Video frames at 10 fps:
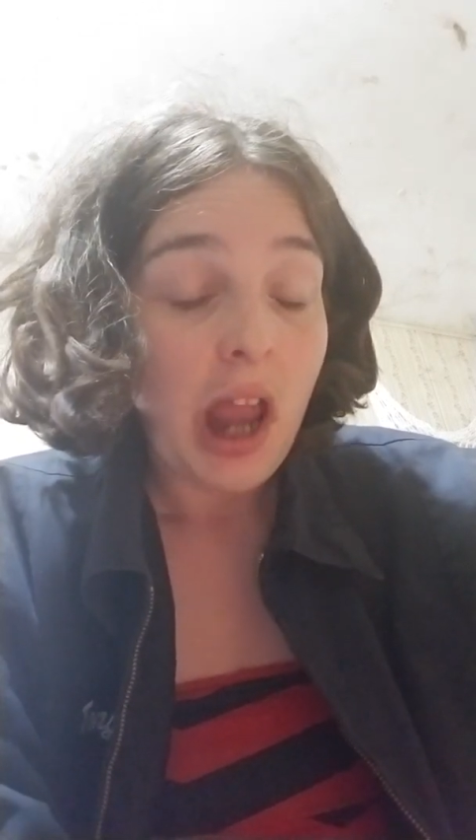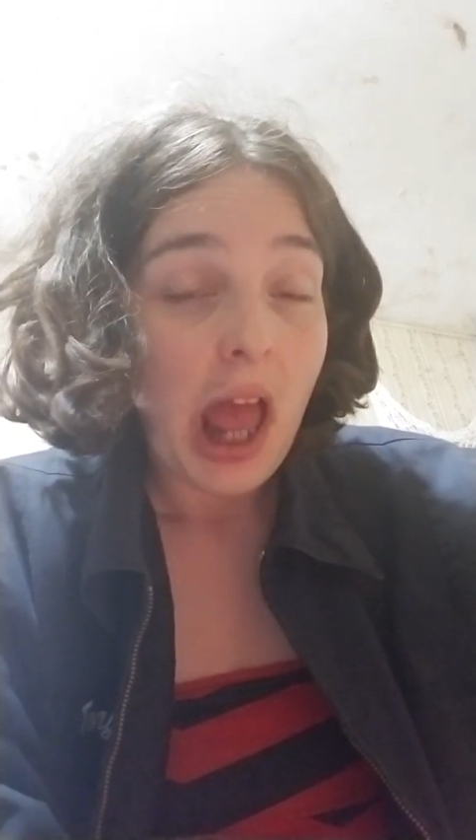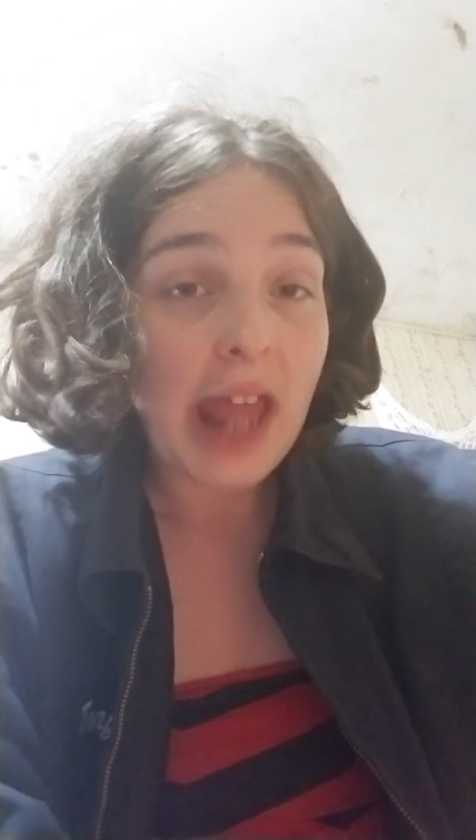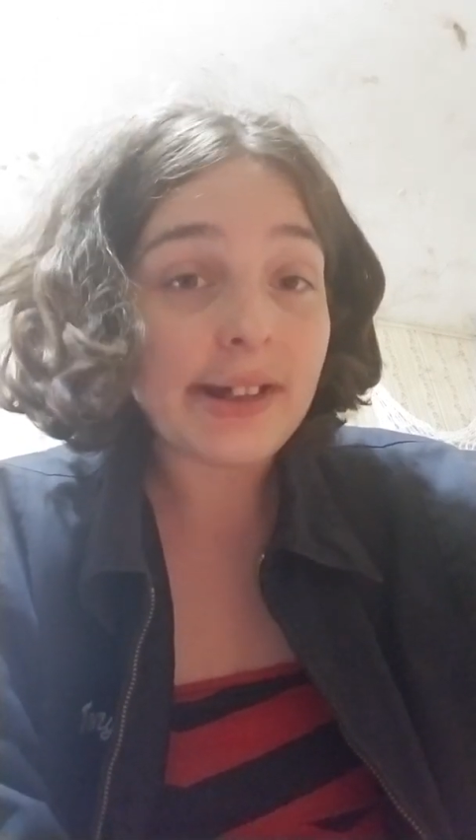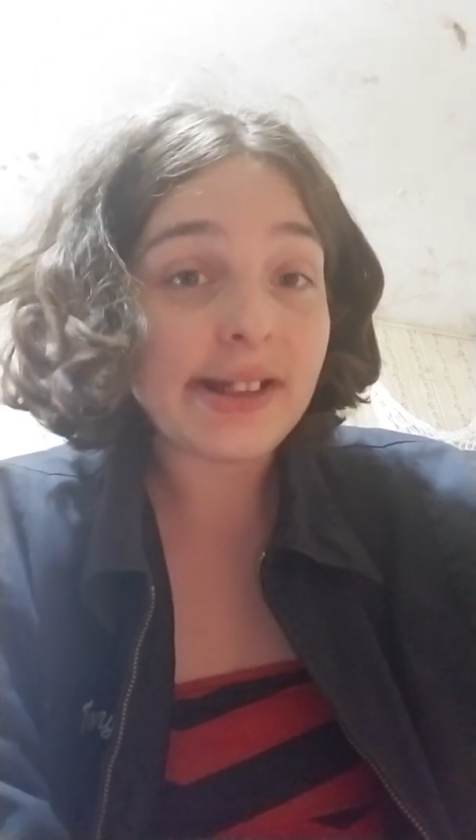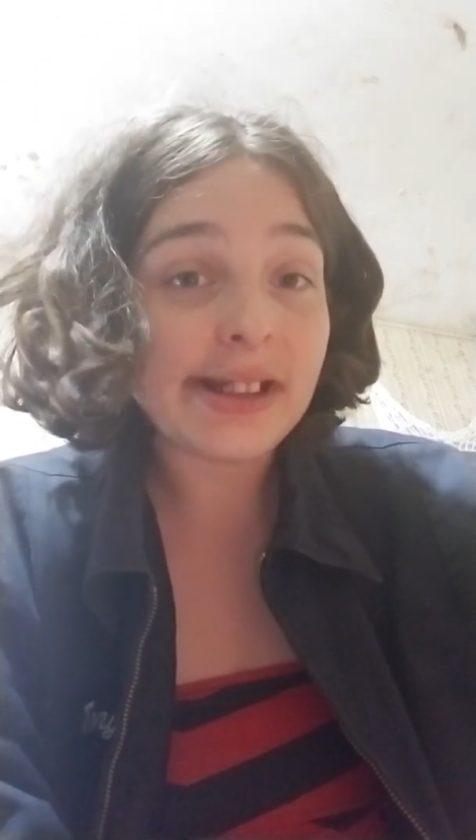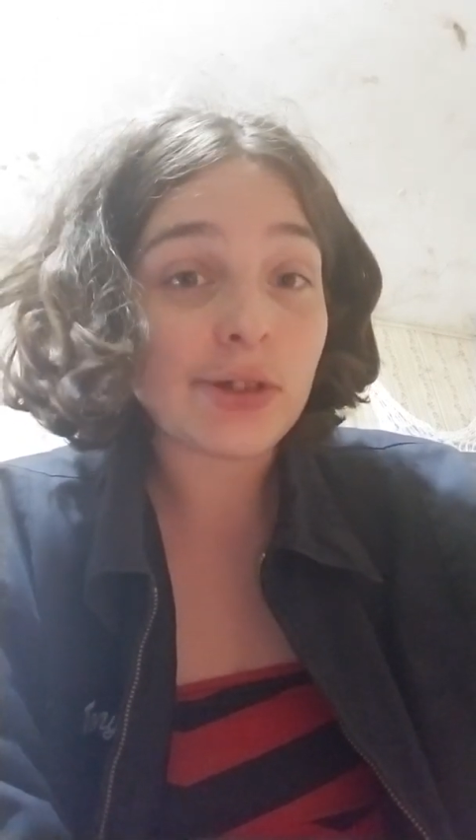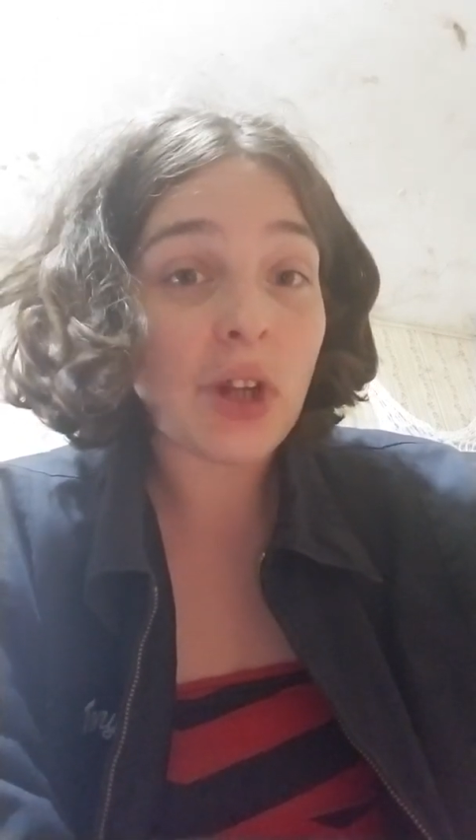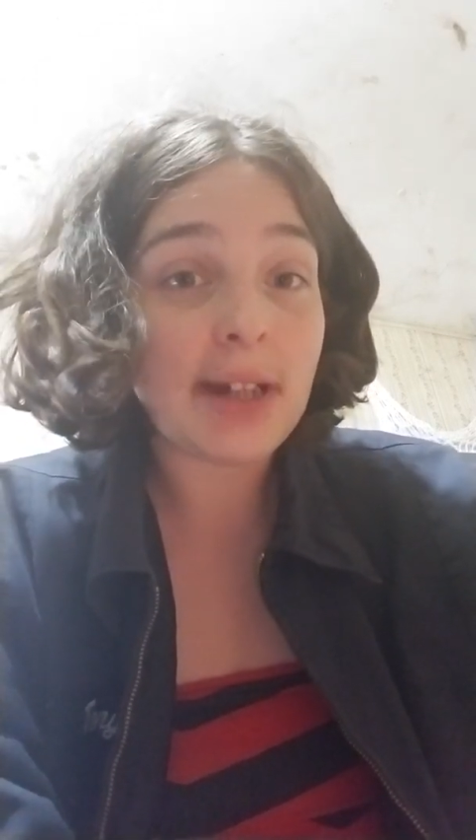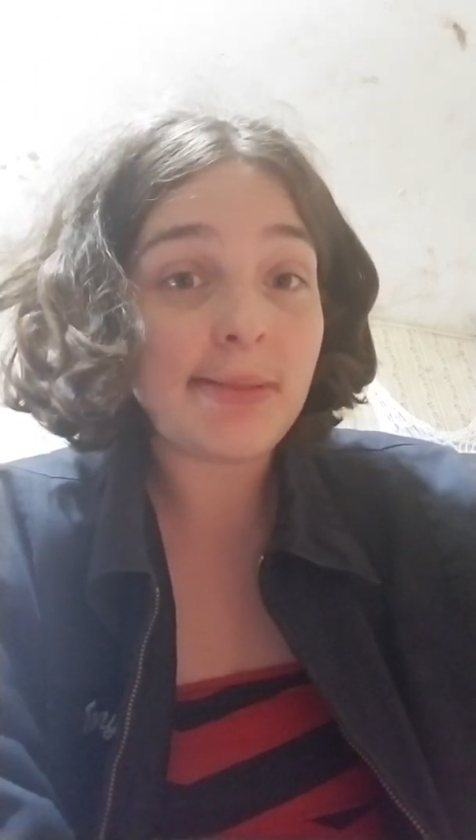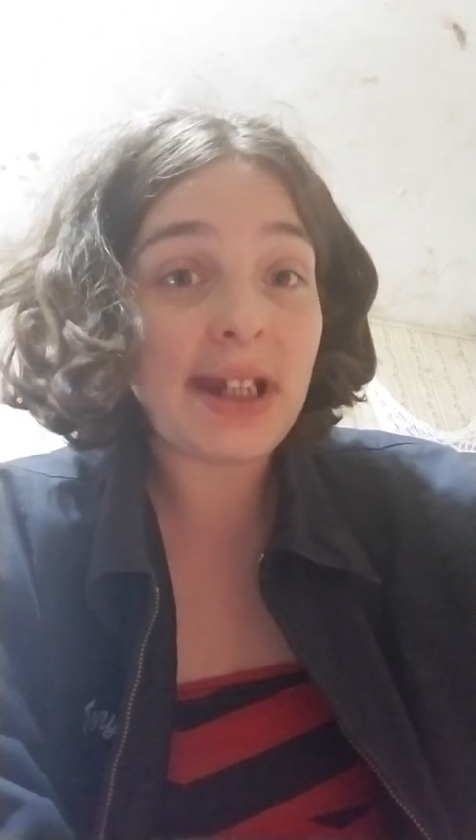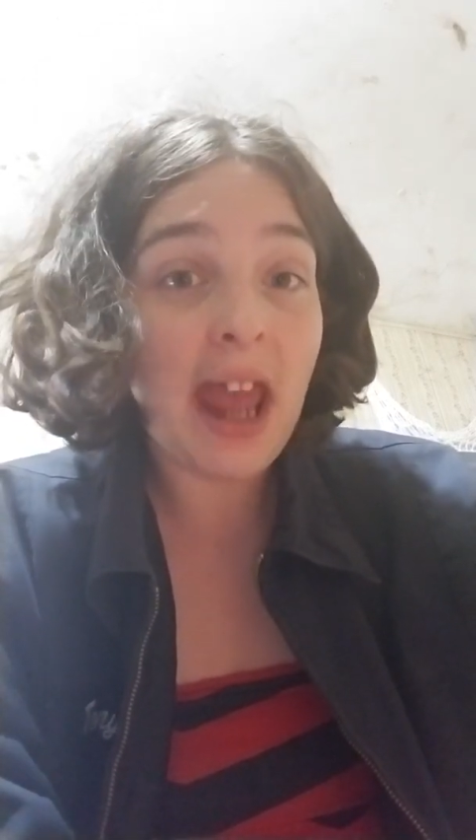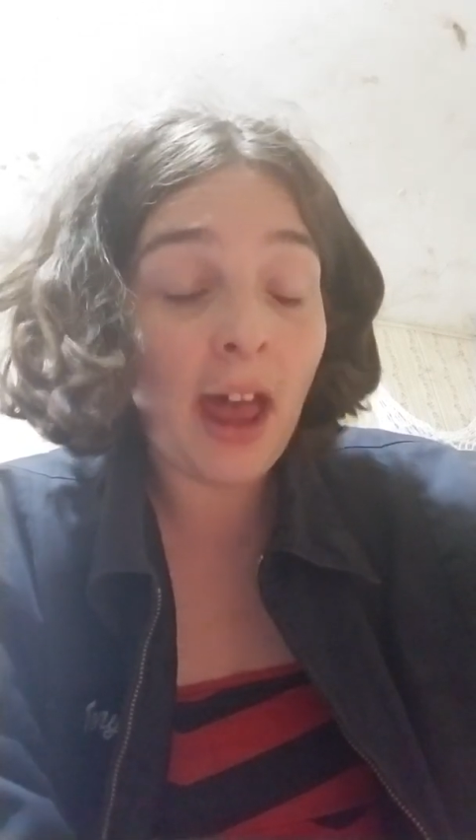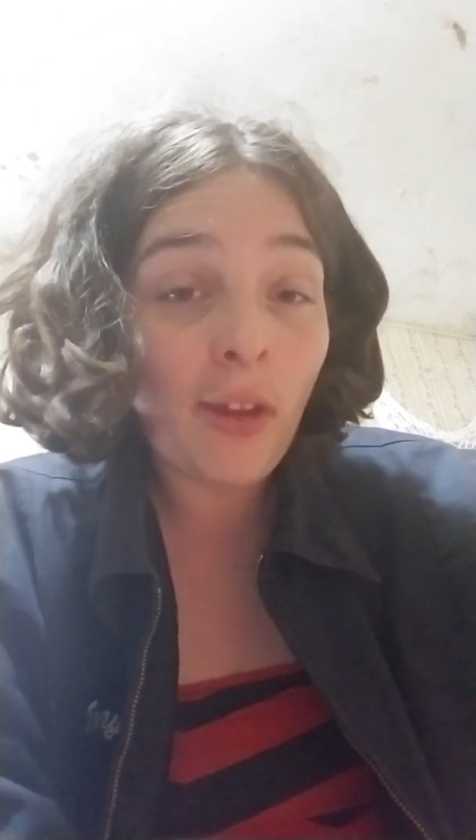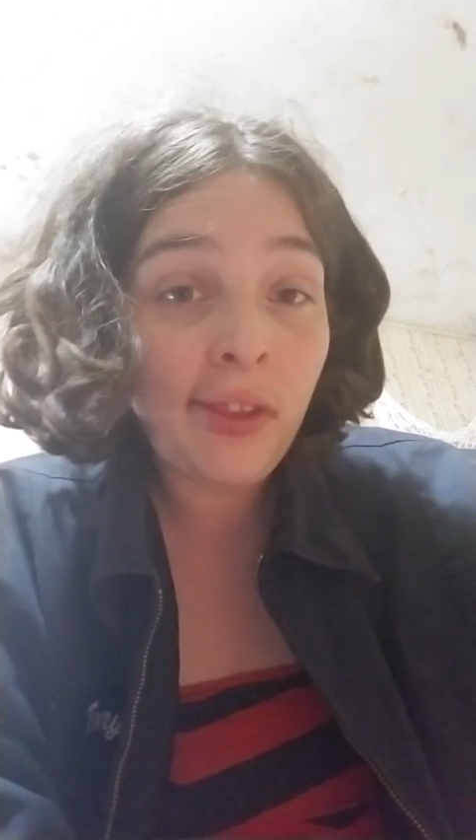and that they try to be
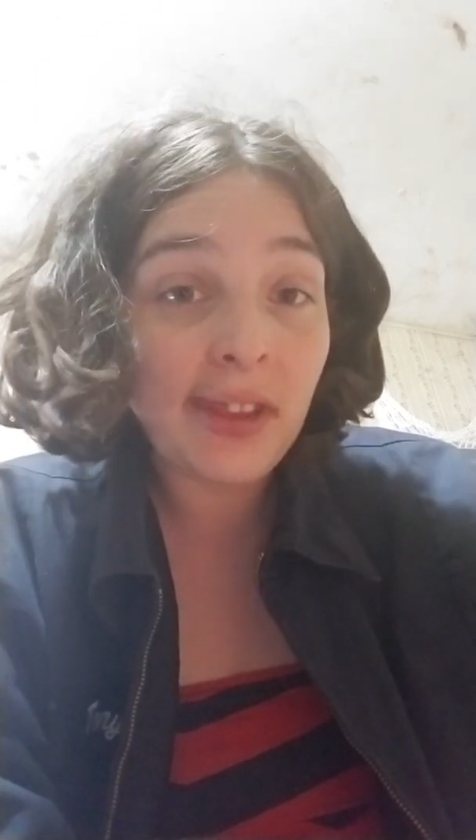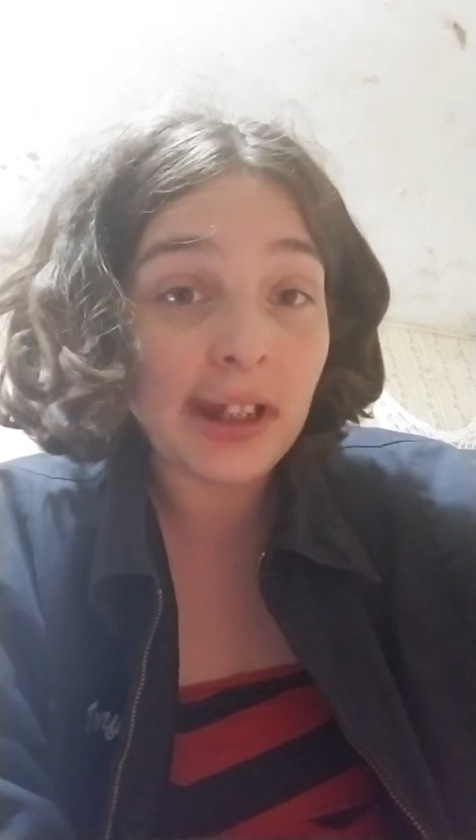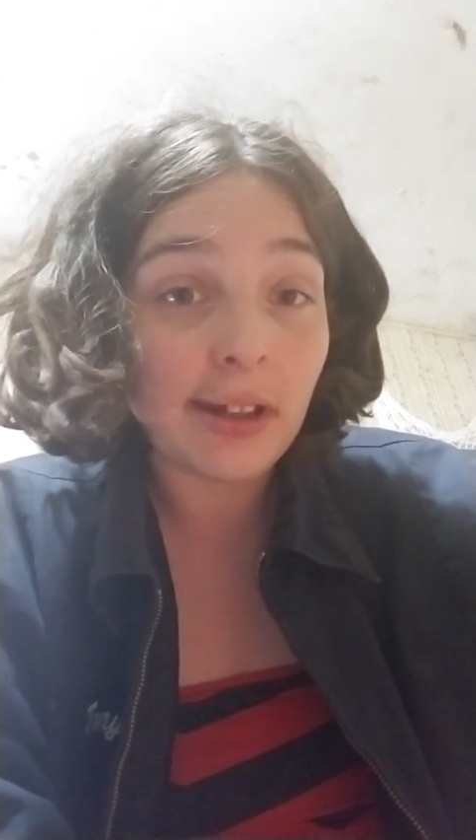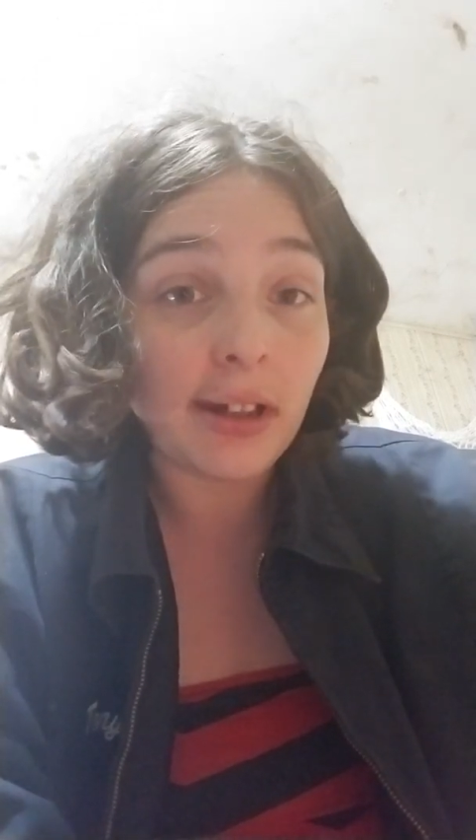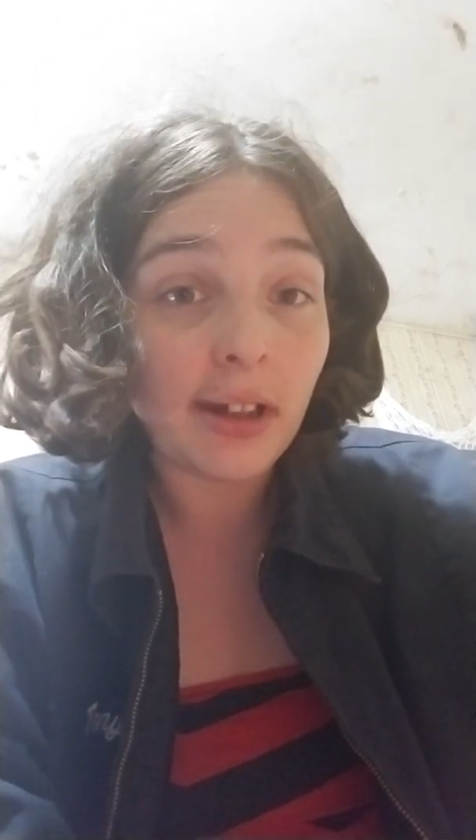healthy.